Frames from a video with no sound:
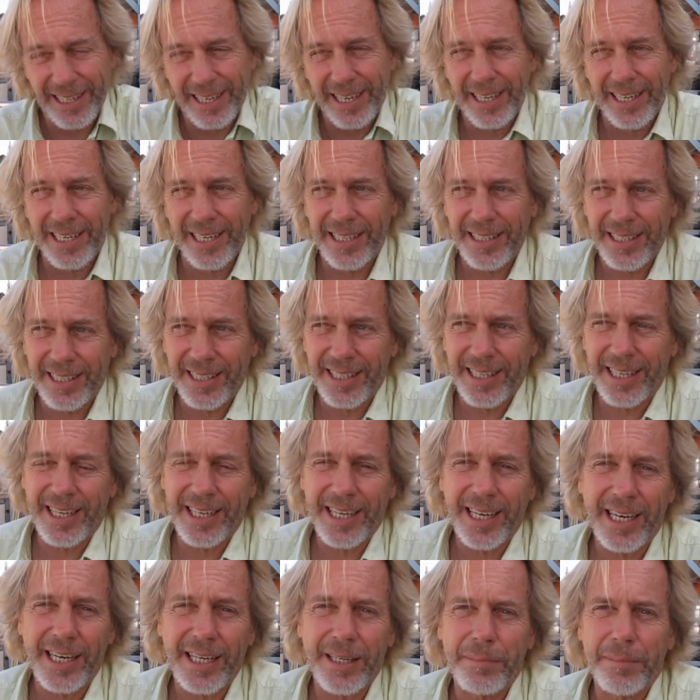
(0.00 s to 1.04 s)
I
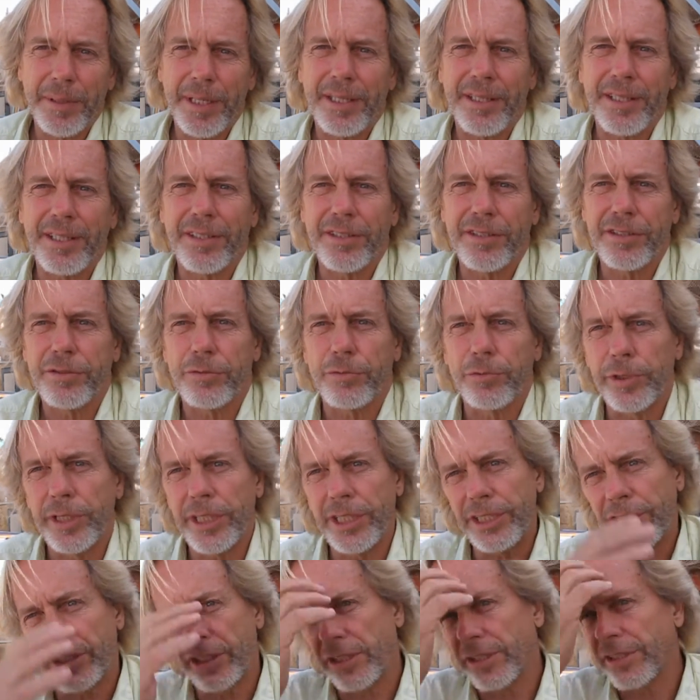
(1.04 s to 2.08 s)
got to admit there's
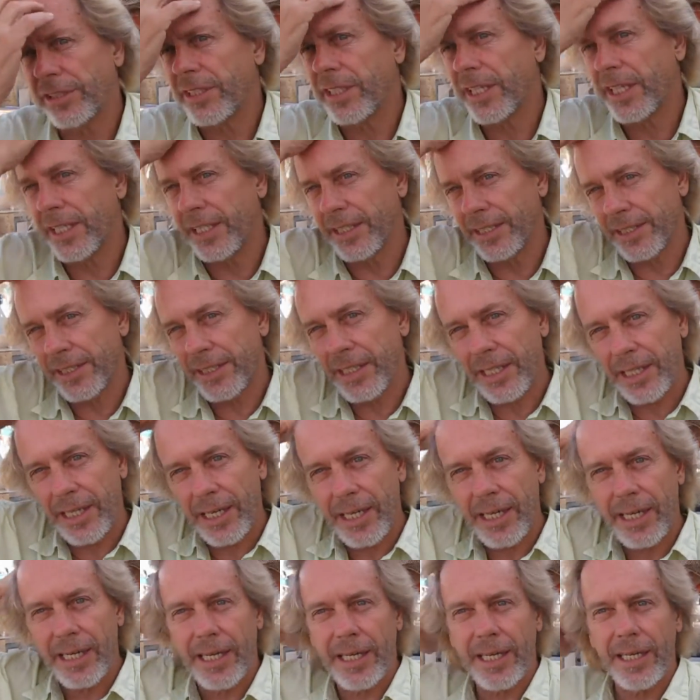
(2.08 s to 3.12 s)
regional things,
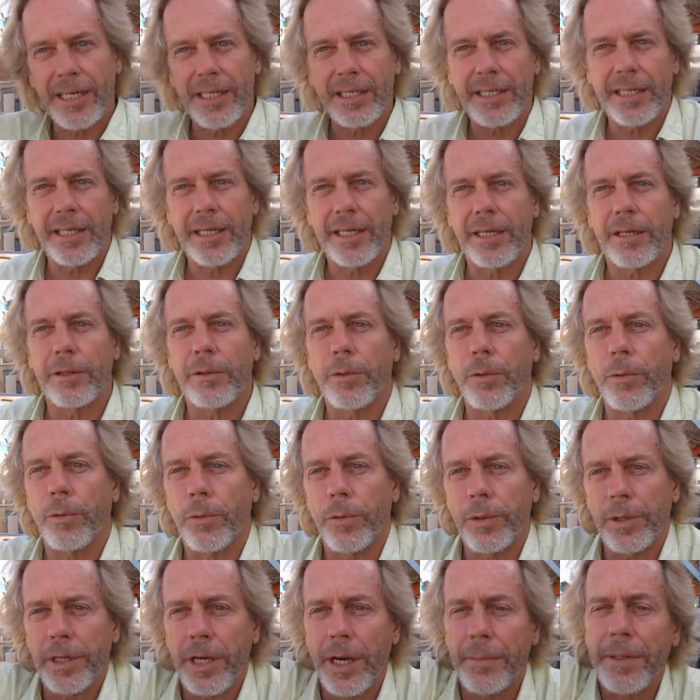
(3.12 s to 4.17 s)
and
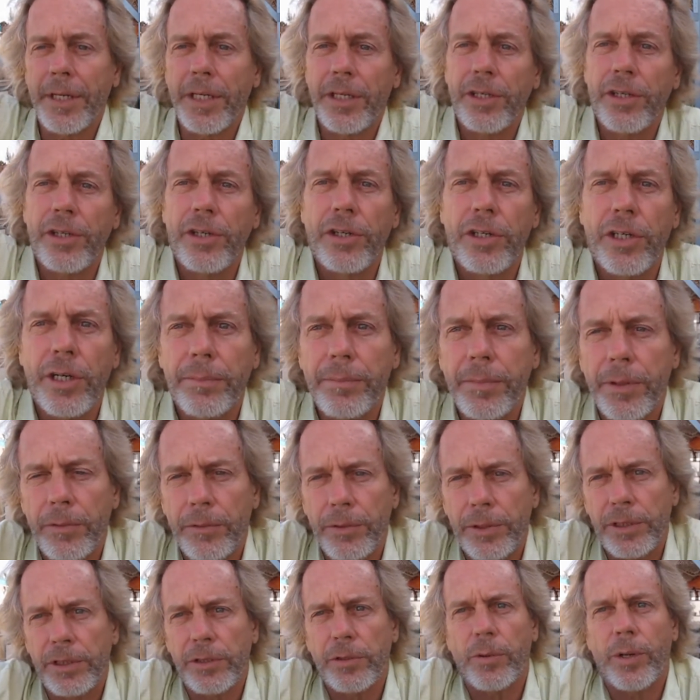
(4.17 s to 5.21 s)
coming to Europe it
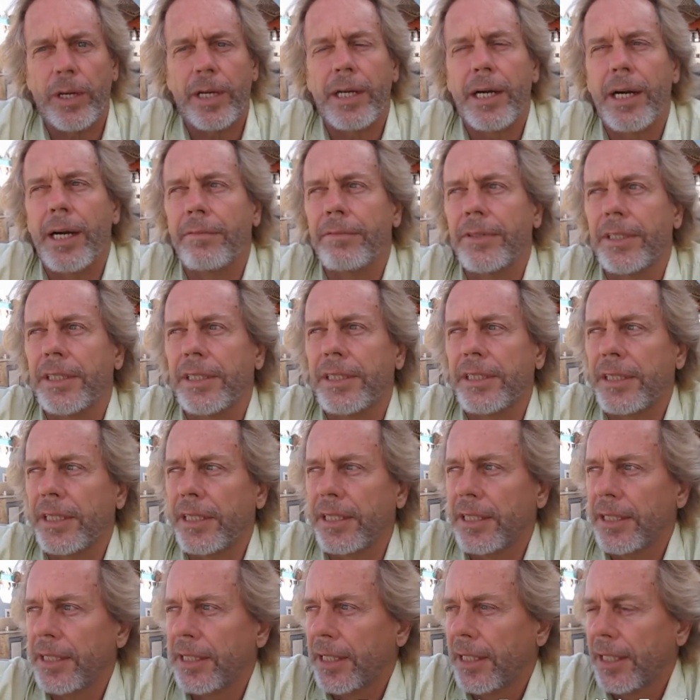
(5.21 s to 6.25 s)
was quite obvious
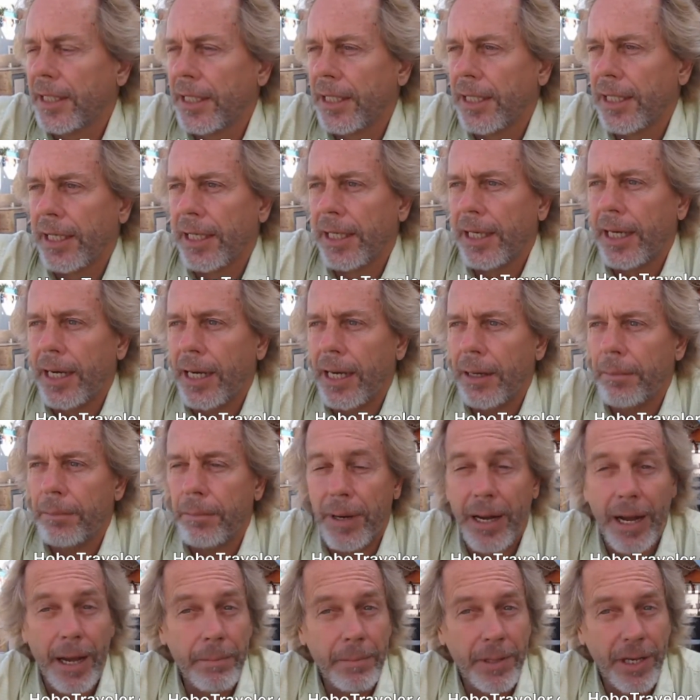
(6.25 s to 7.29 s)
that
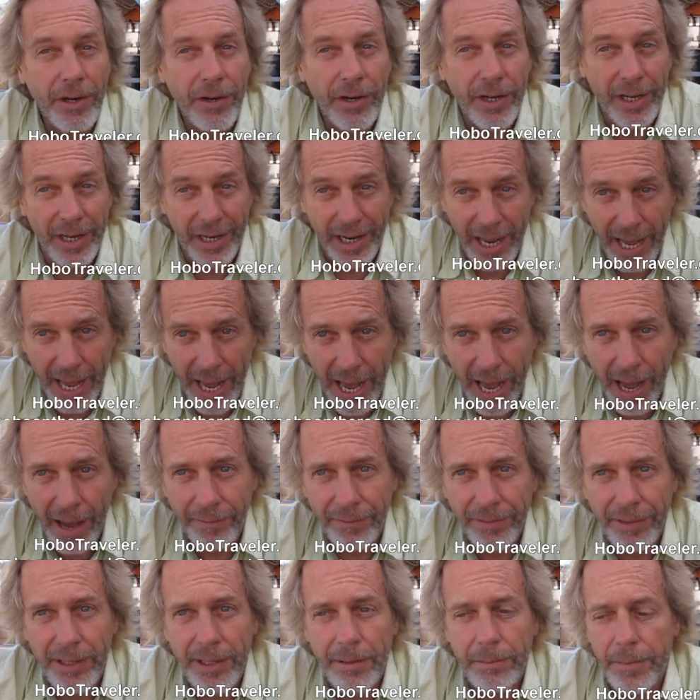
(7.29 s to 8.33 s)
I'm carrying half
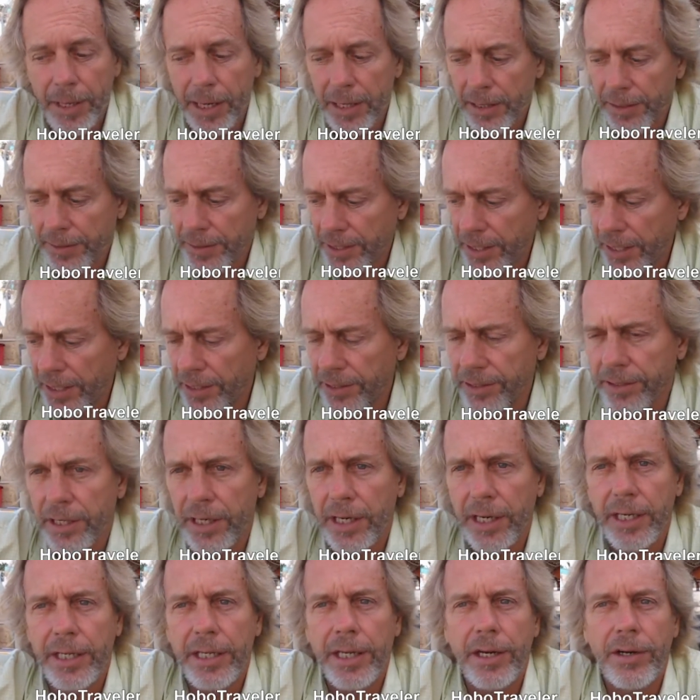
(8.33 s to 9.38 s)
the amount of things that
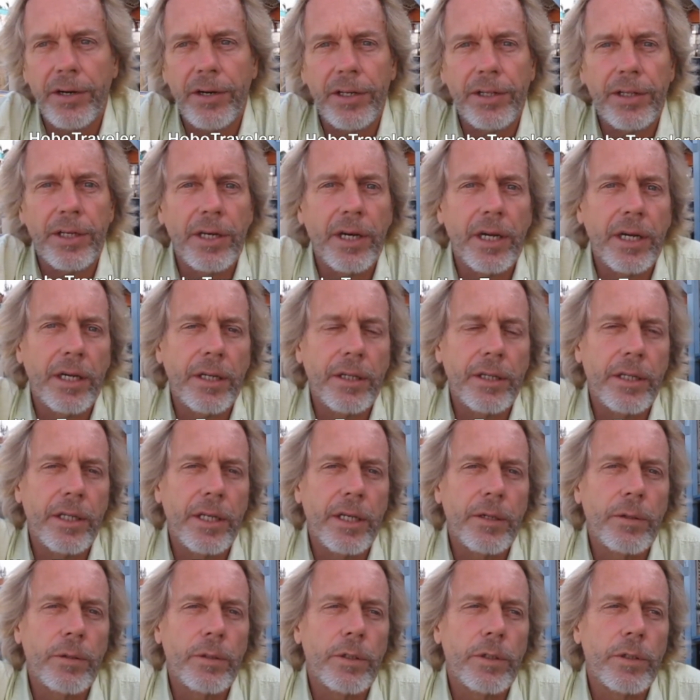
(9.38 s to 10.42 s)
I carry
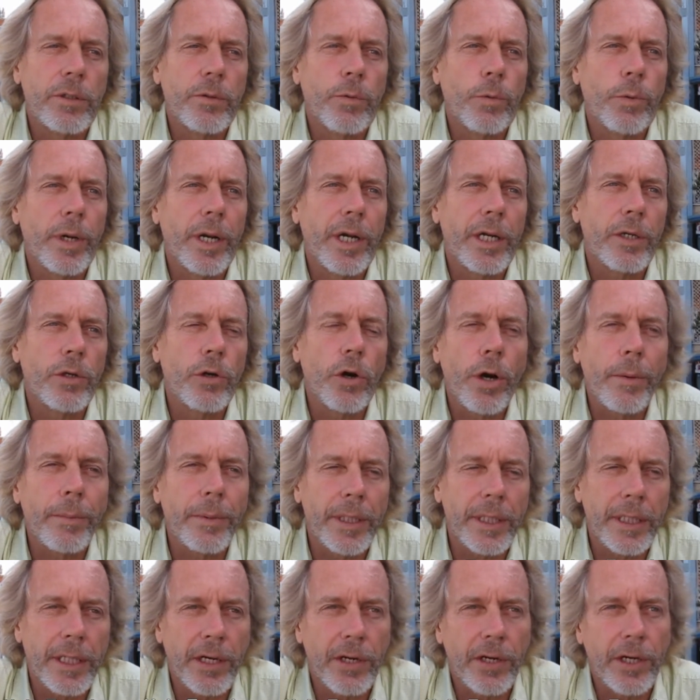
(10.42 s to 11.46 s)
than what I
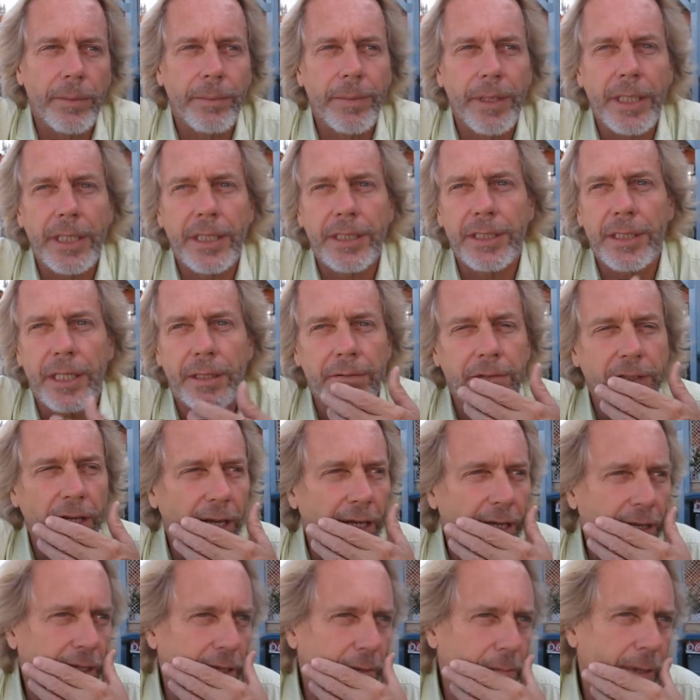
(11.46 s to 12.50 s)
normally carry, because I've
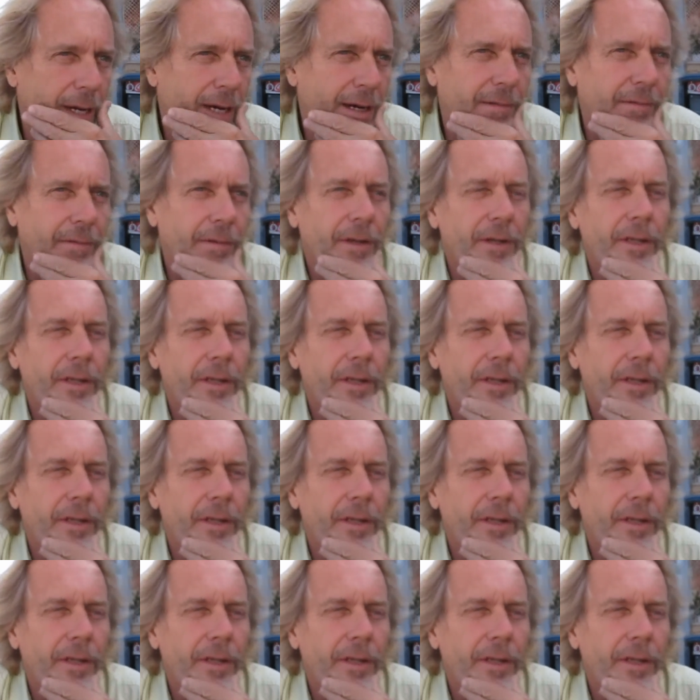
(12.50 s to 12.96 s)
taken about